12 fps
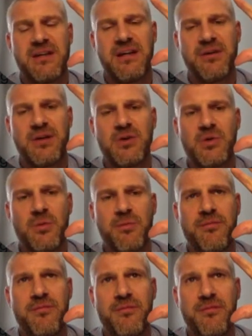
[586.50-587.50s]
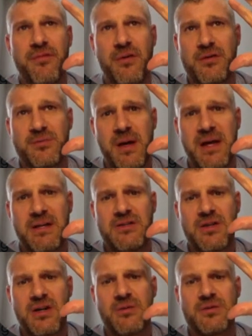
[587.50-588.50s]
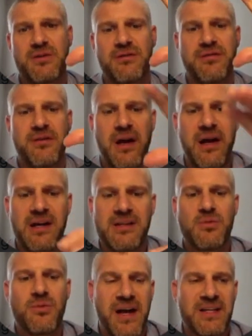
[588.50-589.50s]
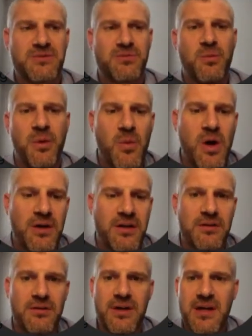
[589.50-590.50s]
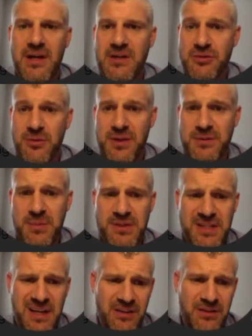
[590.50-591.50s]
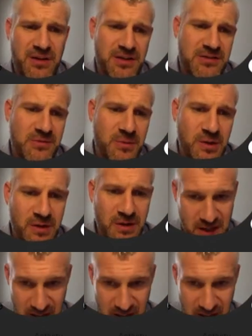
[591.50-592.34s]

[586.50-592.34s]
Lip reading: on every Google first page are reserved for ads. That's where we want you. So this particular customer,